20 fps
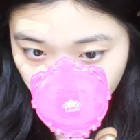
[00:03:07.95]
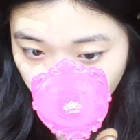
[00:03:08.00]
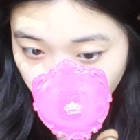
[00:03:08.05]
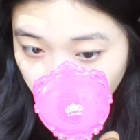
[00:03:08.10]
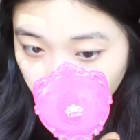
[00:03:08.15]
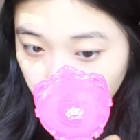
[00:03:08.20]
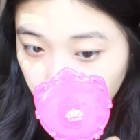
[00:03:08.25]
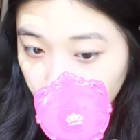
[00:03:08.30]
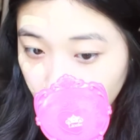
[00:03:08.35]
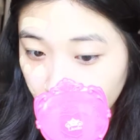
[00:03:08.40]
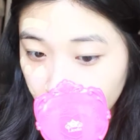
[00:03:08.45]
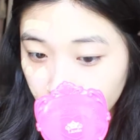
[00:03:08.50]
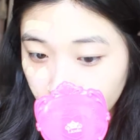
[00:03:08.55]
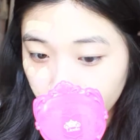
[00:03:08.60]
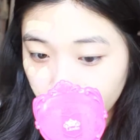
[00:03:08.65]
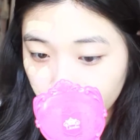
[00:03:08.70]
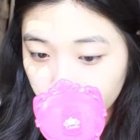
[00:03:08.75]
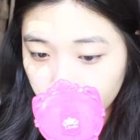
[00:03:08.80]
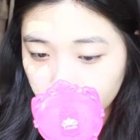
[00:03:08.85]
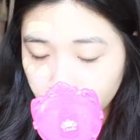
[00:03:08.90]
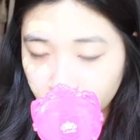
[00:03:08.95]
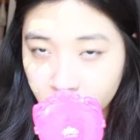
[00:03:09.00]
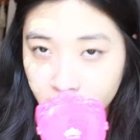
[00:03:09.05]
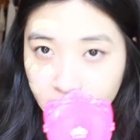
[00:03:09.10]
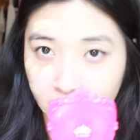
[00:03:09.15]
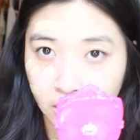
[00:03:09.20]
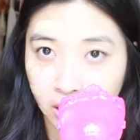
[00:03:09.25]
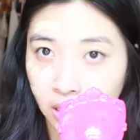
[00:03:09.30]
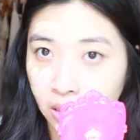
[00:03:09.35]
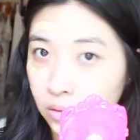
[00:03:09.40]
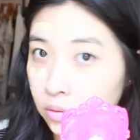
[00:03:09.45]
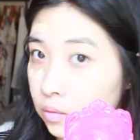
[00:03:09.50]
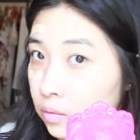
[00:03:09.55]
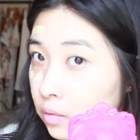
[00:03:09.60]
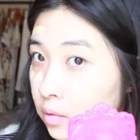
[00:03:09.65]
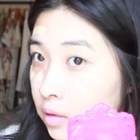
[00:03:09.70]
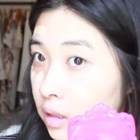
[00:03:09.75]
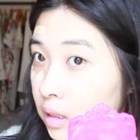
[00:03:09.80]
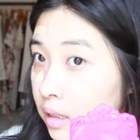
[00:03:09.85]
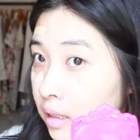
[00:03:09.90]
It blended into my skin
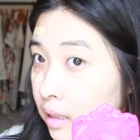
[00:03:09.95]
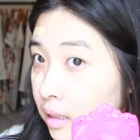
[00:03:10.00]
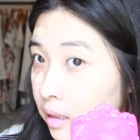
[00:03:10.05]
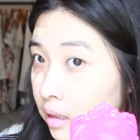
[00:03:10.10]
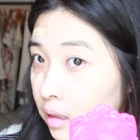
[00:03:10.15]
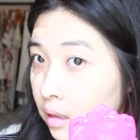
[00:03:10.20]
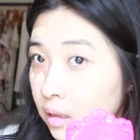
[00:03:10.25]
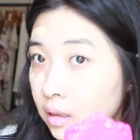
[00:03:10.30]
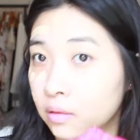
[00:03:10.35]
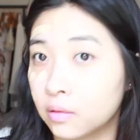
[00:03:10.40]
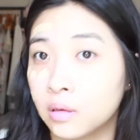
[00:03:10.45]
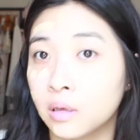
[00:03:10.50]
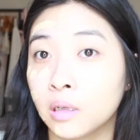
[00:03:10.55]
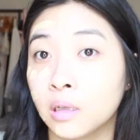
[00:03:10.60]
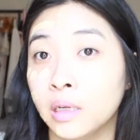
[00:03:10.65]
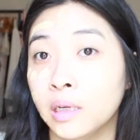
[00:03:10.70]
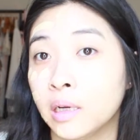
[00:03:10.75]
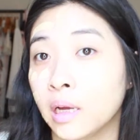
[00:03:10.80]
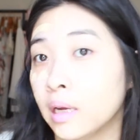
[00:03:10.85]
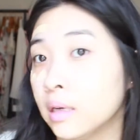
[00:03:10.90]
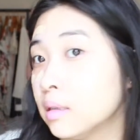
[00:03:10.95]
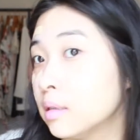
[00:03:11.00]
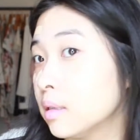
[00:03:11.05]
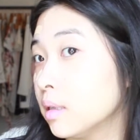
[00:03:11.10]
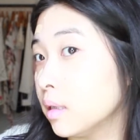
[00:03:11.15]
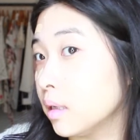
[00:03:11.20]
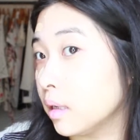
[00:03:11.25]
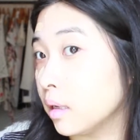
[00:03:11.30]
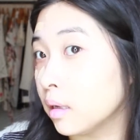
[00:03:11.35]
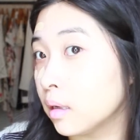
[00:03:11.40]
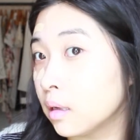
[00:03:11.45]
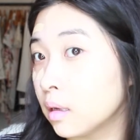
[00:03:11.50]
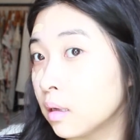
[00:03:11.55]
really nicely.